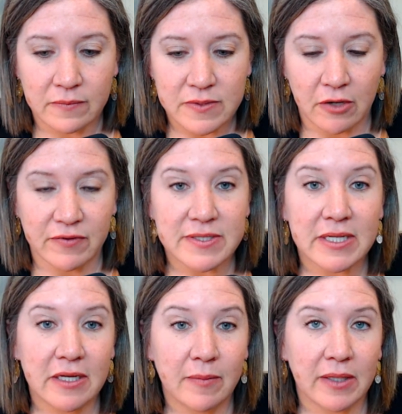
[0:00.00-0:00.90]

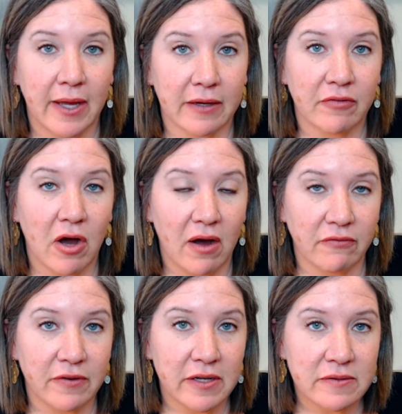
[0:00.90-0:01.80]
self-esteem and lack of
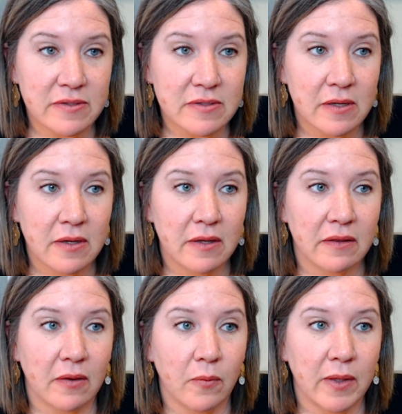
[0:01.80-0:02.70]
confidence
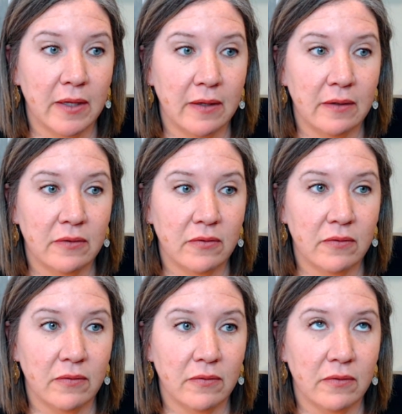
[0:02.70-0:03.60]
that we
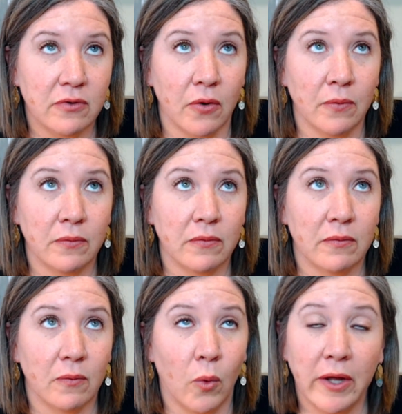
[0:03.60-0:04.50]
don't
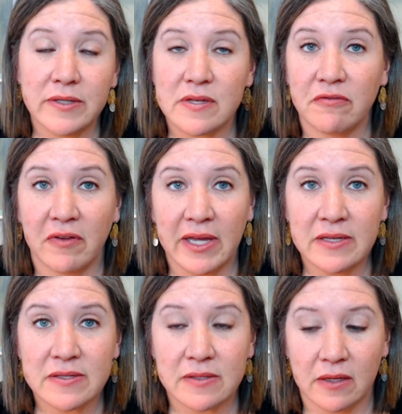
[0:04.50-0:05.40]
want to
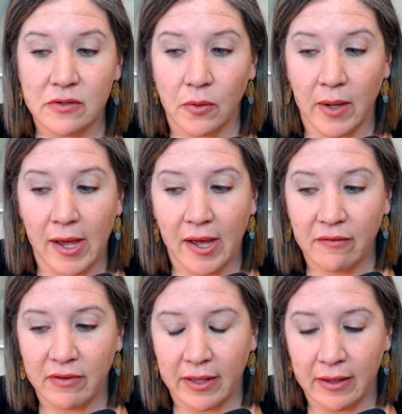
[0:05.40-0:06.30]
face and don't
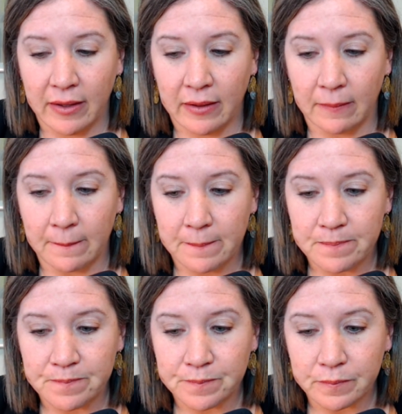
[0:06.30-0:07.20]
have a
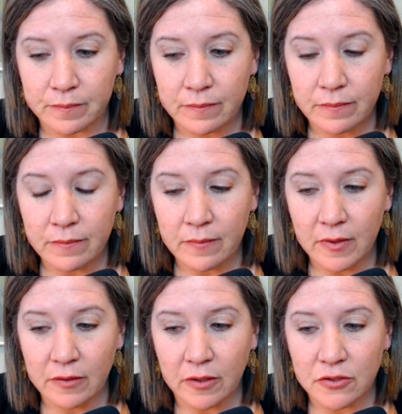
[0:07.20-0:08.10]

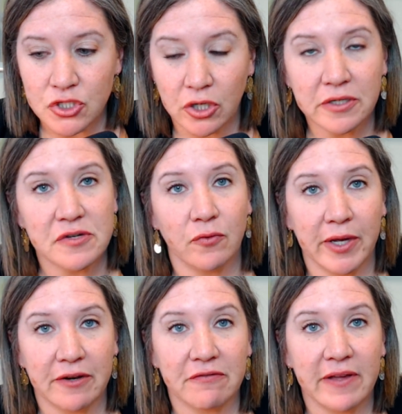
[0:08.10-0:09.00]
constructive
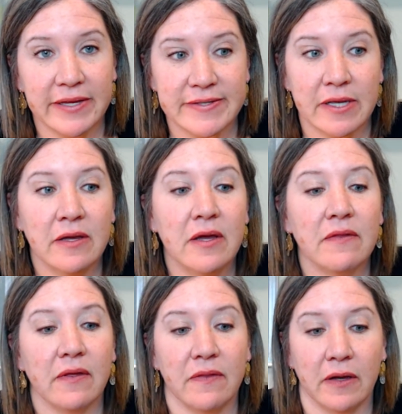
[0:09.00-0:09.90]
way to face,
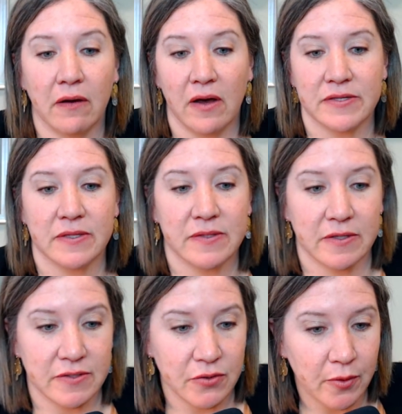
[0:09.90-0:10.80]
that then causes
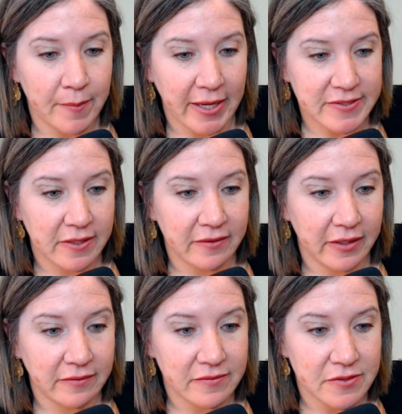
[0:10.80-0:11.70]
us to
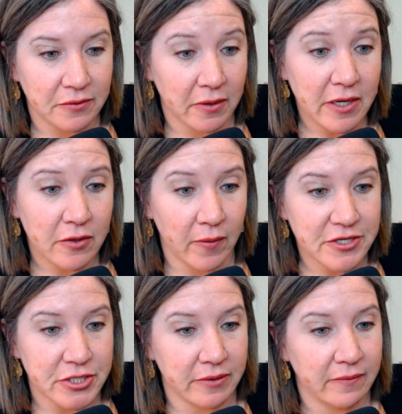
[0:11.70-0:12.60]
emasculate. So great
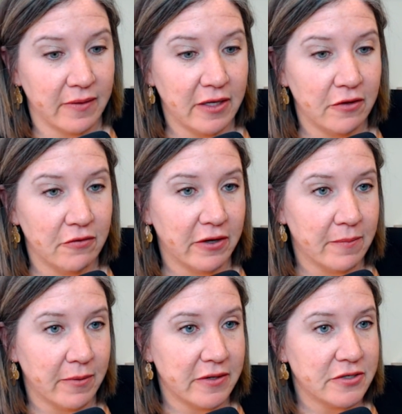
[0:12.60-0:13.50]
question. Thank you very
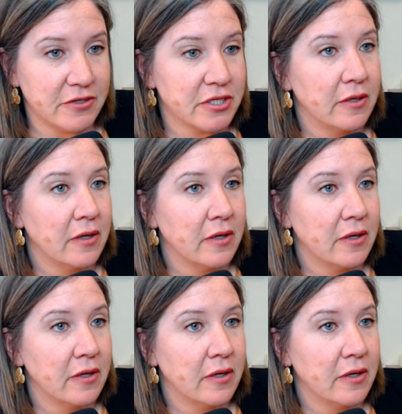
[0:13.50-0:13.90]
much.